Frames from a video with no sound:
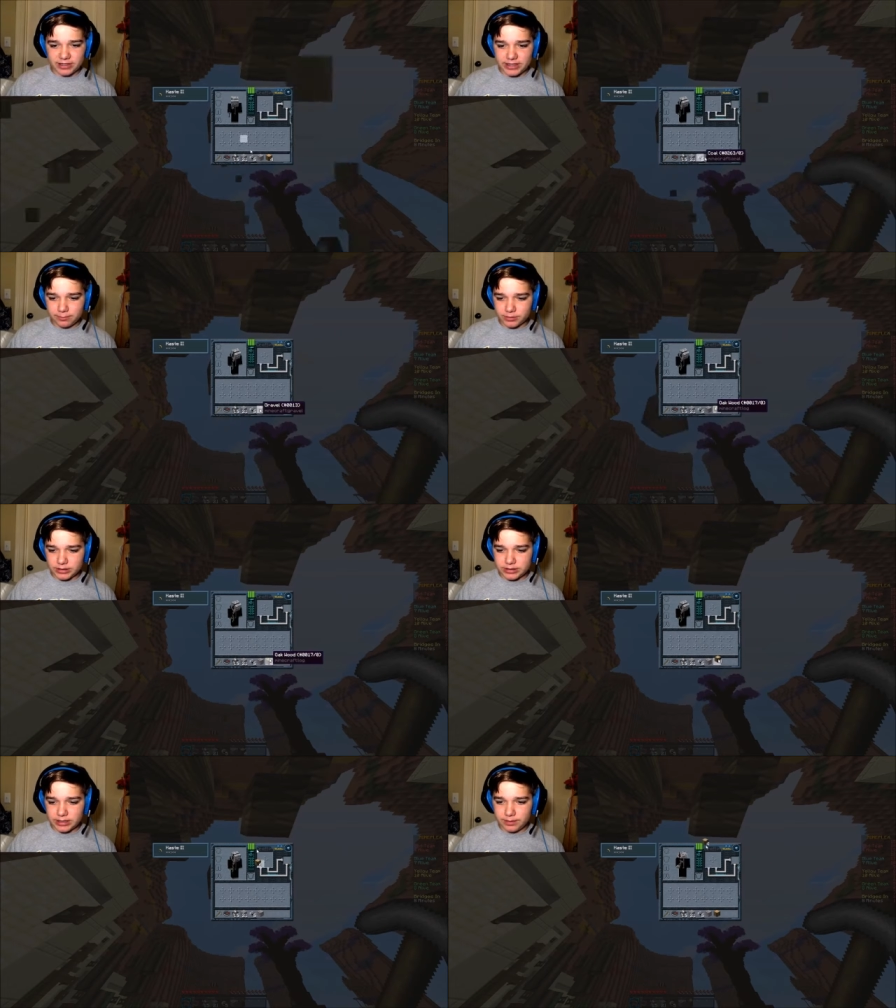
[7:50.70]
table
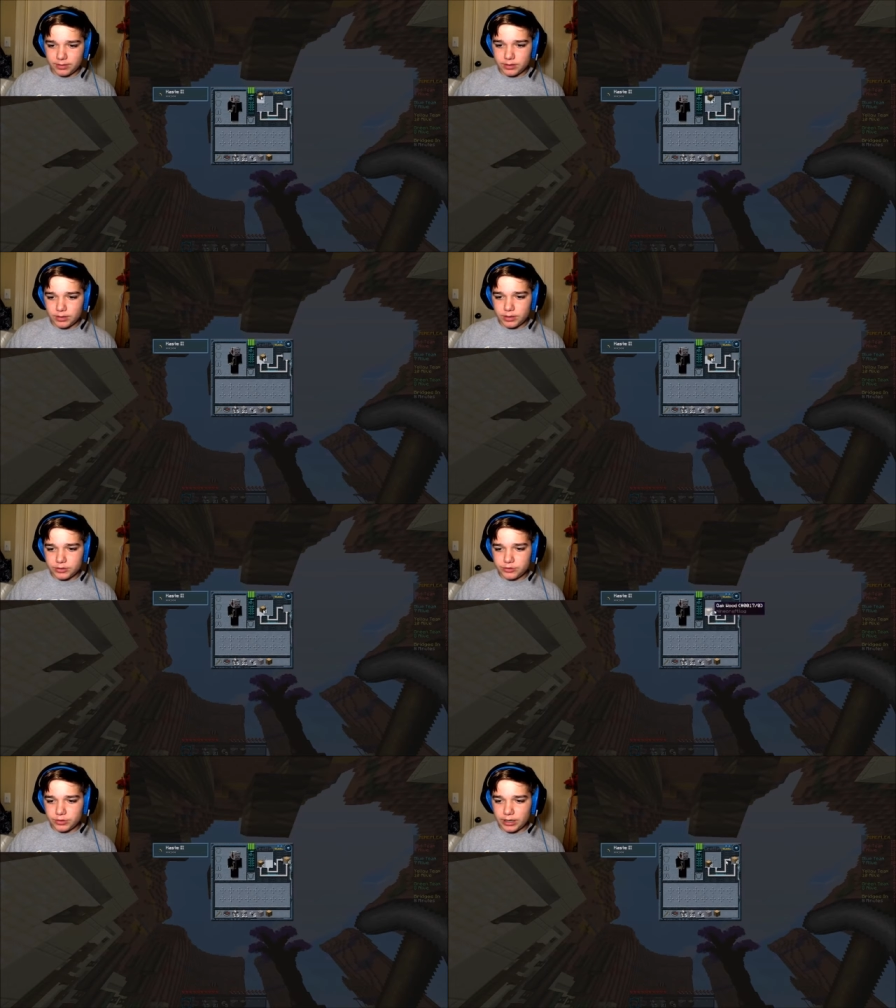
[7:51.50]
this time.
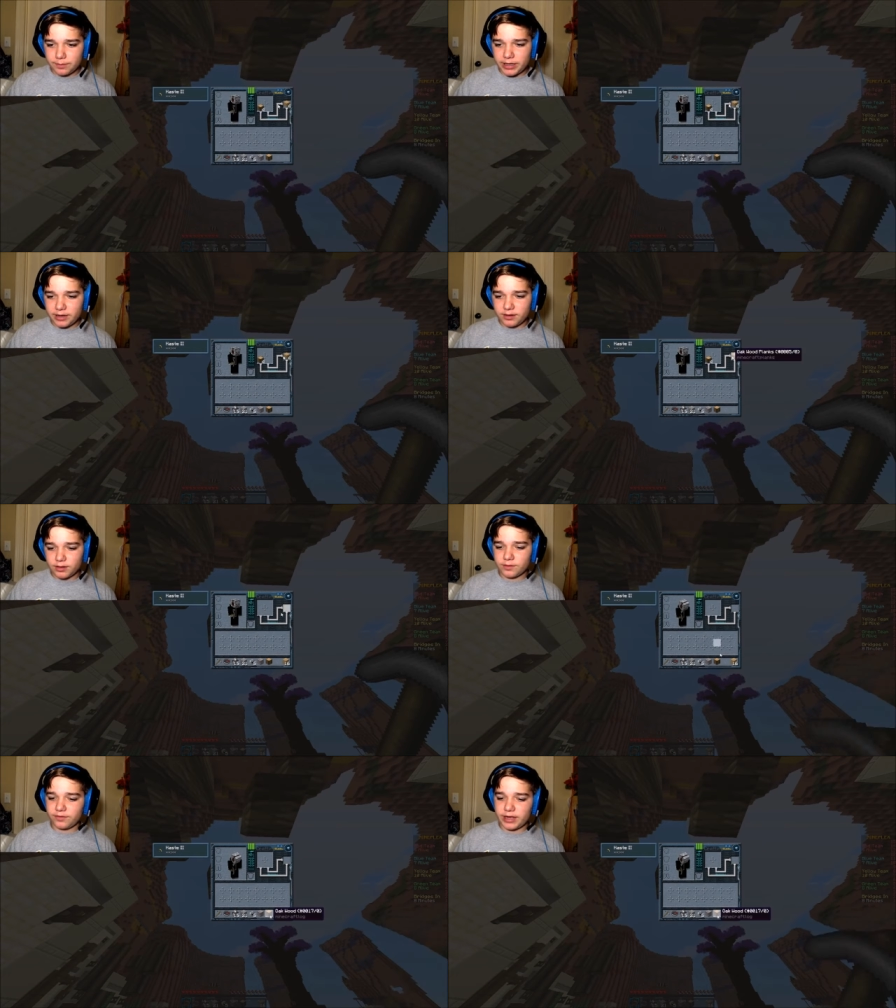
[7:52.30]
Do not make
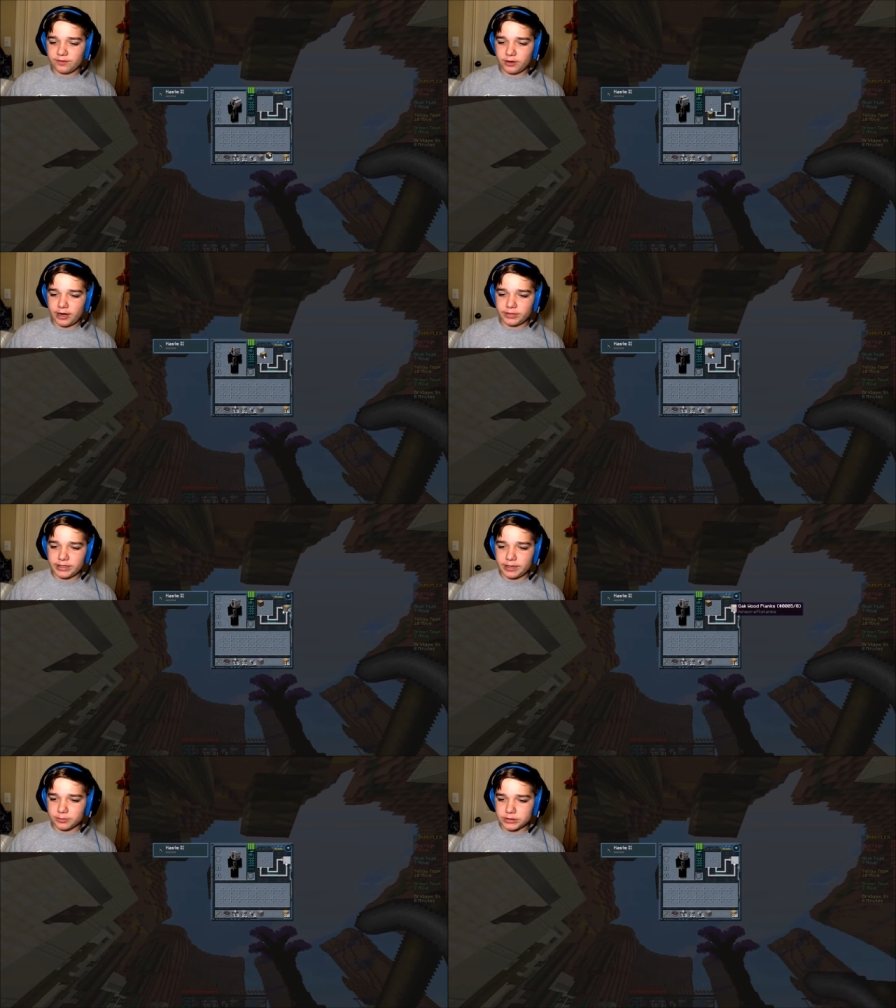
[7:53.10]
five crafting
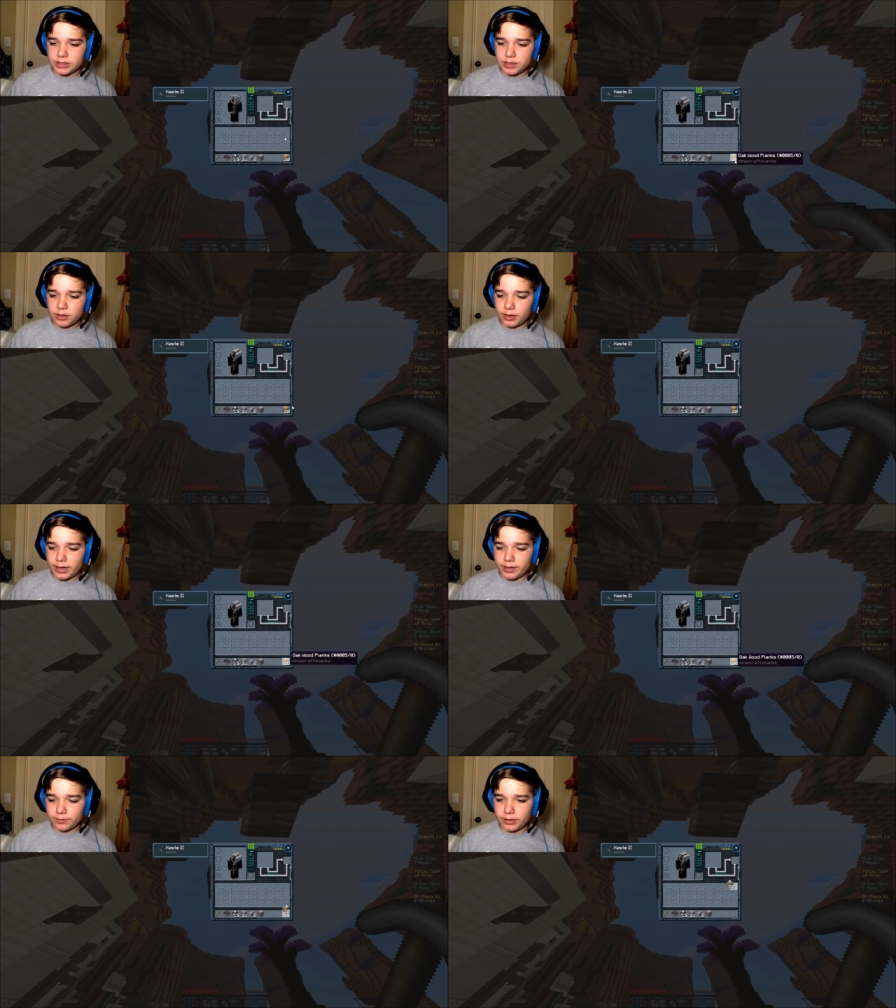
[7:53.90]
tables. Okay,
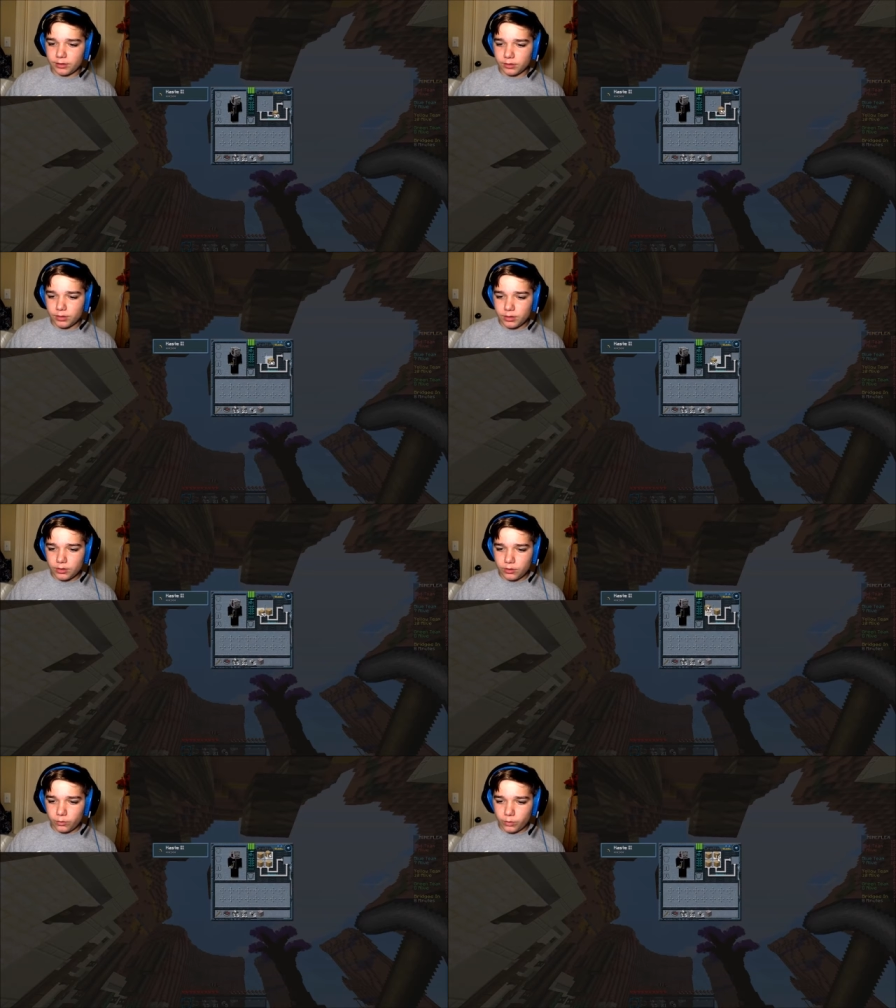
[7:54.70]
here we go.
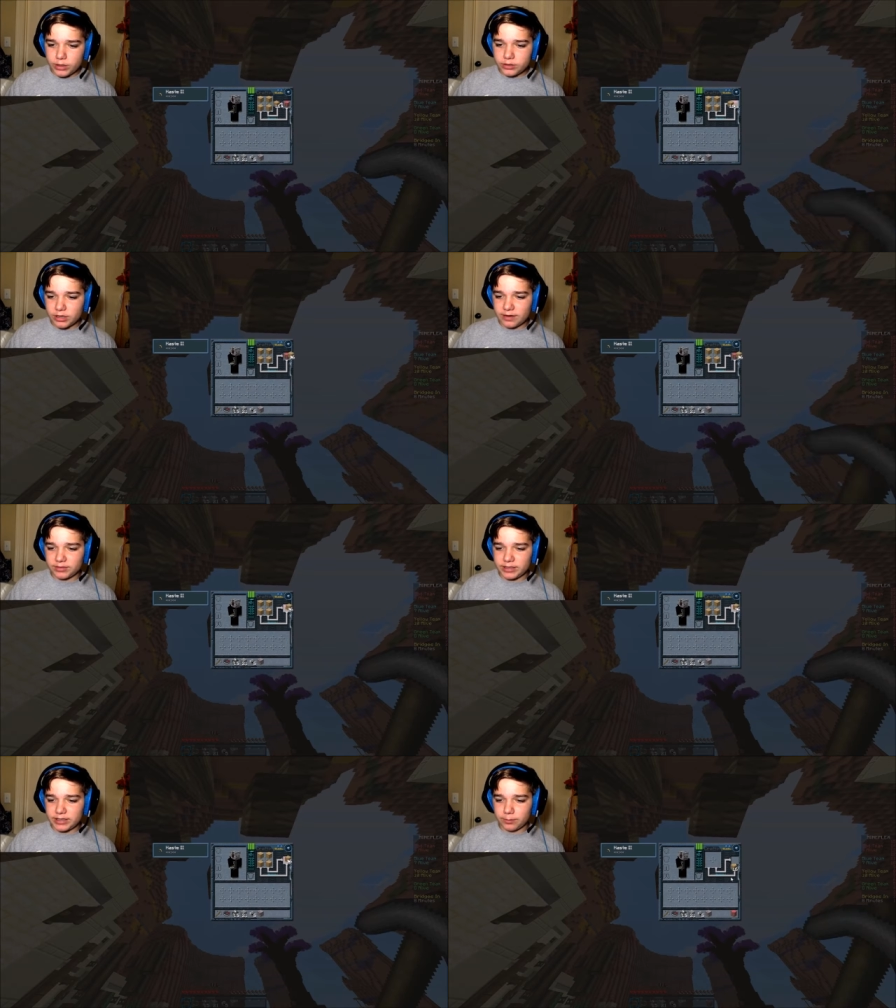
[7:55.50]
One
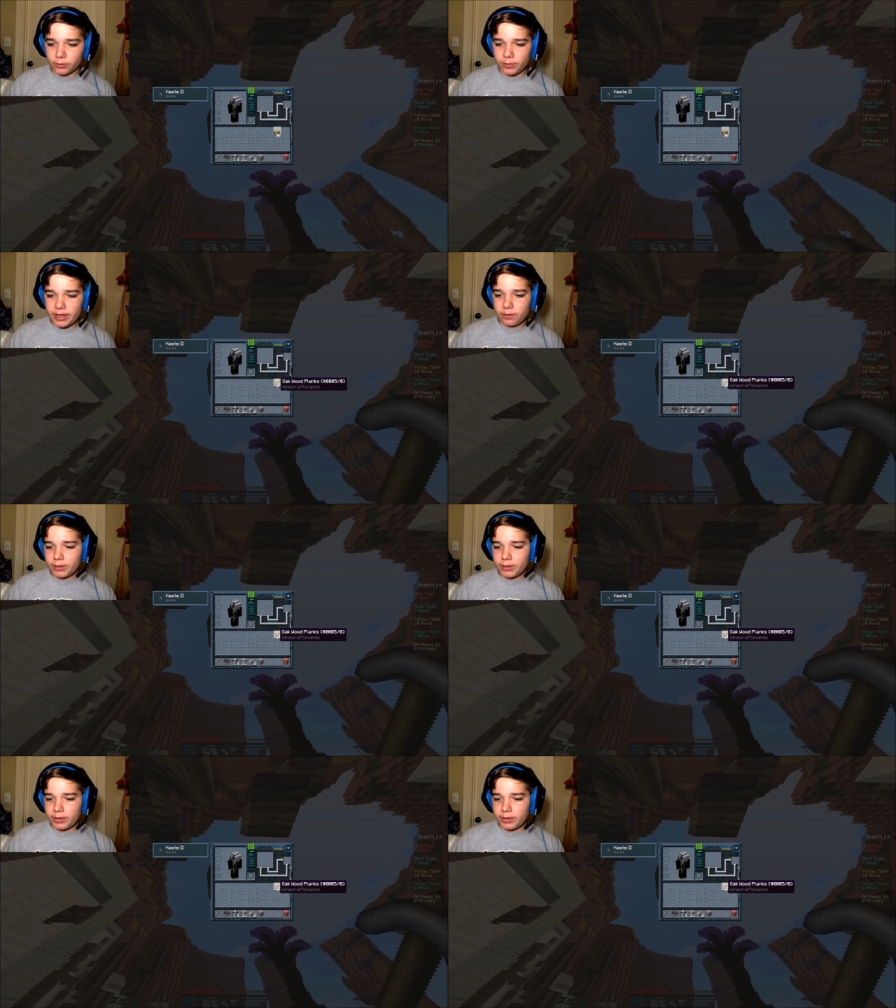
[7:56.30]
crafting table. There we